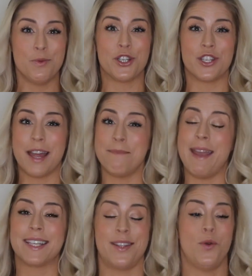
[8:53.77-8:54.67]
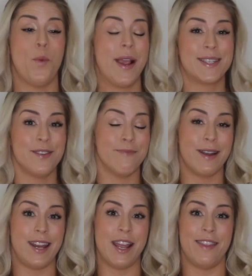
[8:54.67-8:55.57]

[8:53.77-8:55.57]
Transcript: which then makes it a waste of money.